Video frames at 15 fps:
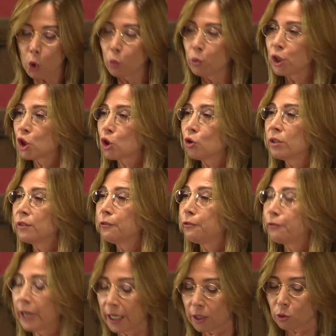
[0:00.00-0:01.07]
we should in
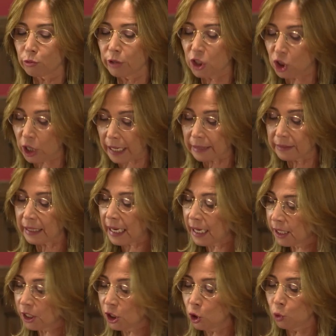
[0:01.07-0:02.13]
fact reject
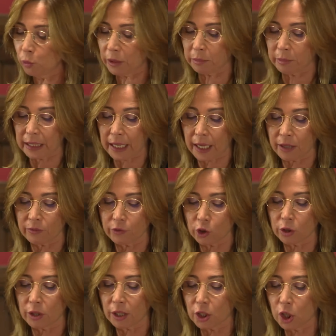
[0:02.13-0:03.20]
any human
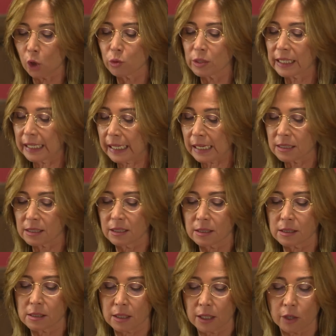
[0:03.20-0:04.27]
behavior that goes against
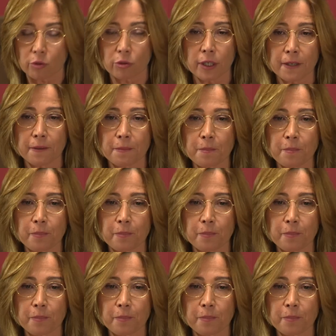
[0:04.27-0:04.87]
this theory.